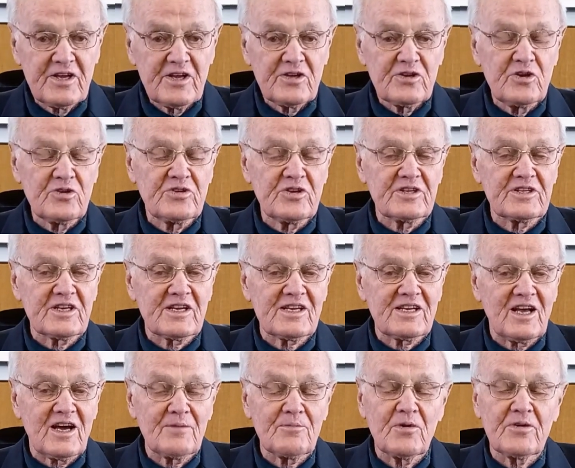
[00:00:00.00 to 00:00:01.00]
You didn't
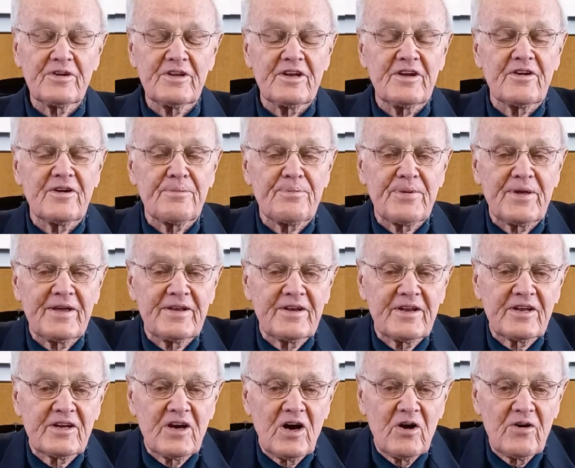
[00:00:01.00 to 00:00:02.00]
climb on an airplane
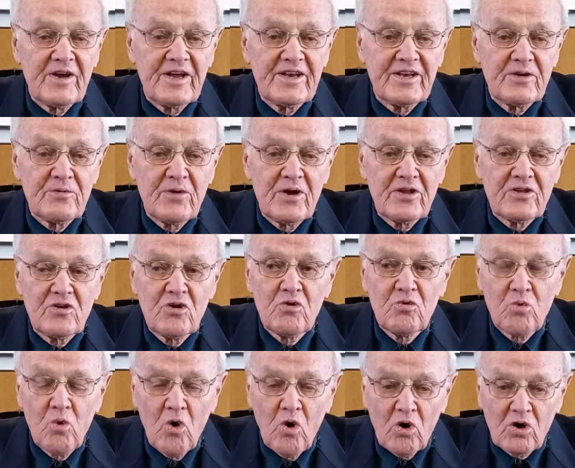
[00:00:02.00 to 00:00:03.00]
and go anywhere, you
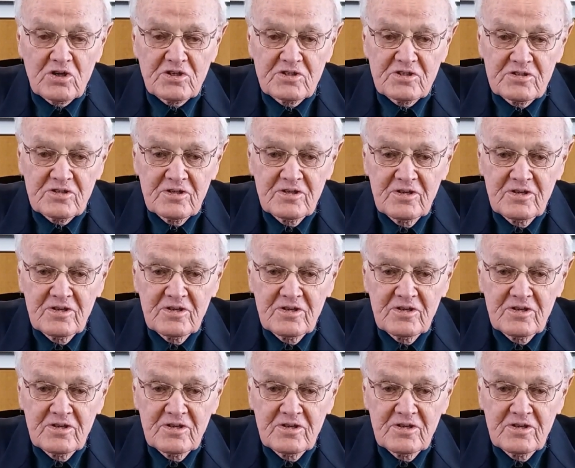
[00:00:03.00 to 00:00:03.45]
walked.